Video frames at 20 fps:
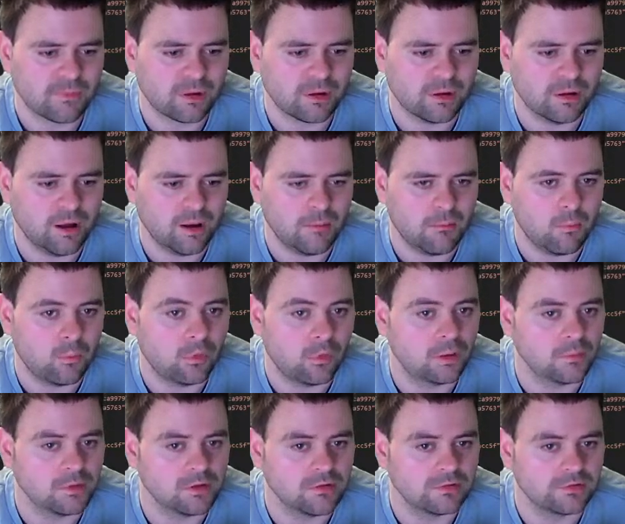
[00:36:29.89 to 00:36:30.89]
what
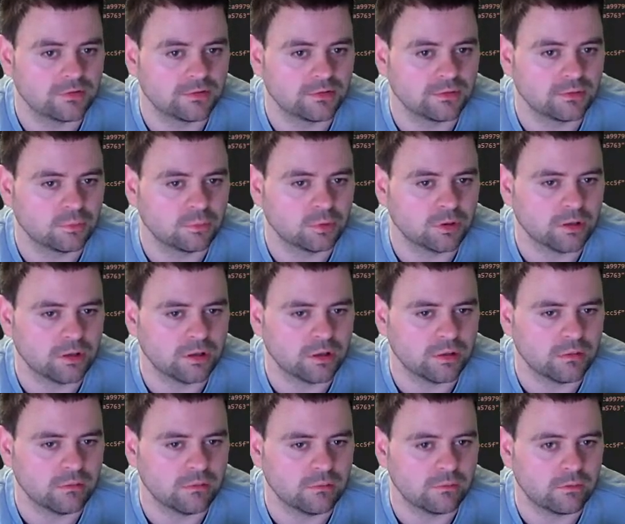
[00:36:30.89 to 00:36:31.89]
I'm used to
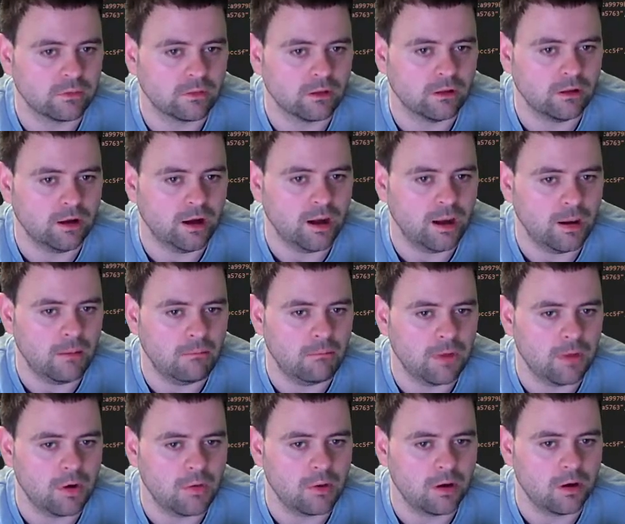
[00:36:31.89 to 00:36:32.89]
with
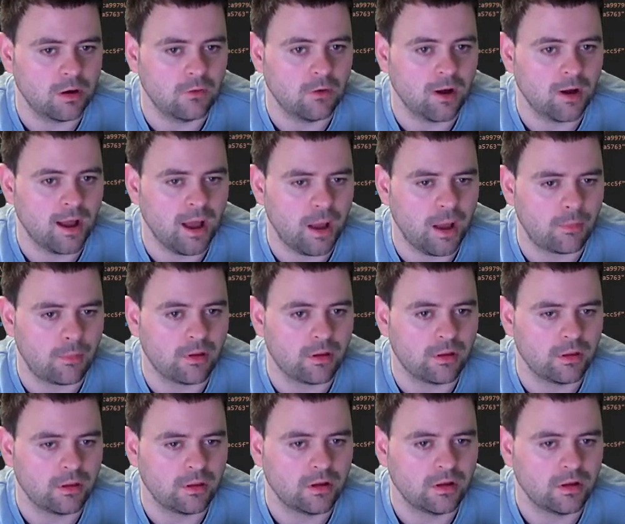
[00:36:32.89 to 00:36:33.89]
mobile app
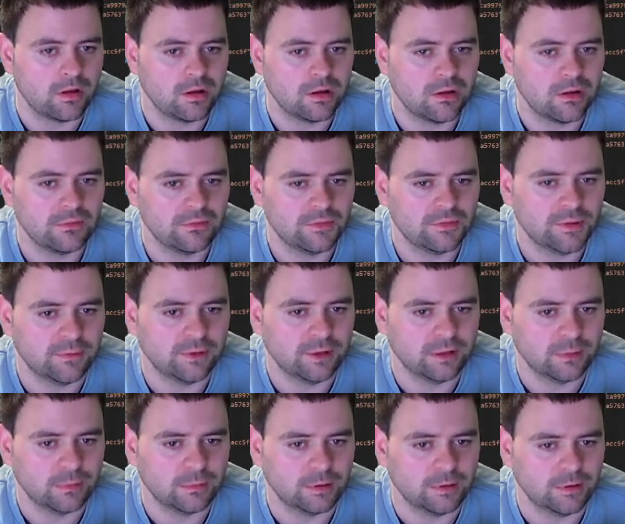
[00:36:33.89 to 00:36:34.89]

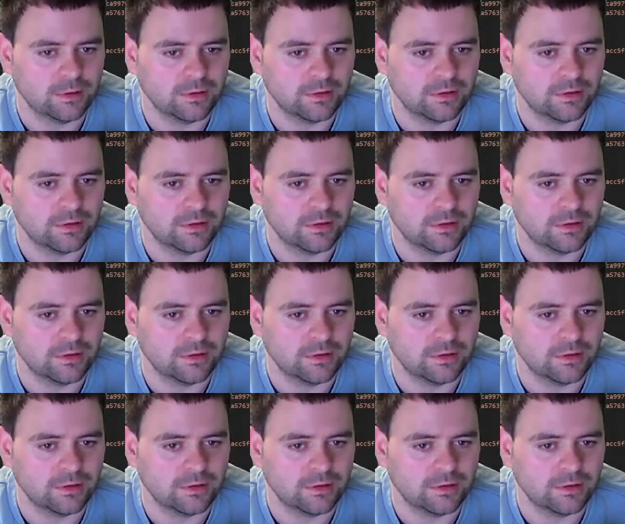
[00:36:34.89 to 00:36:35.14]
development.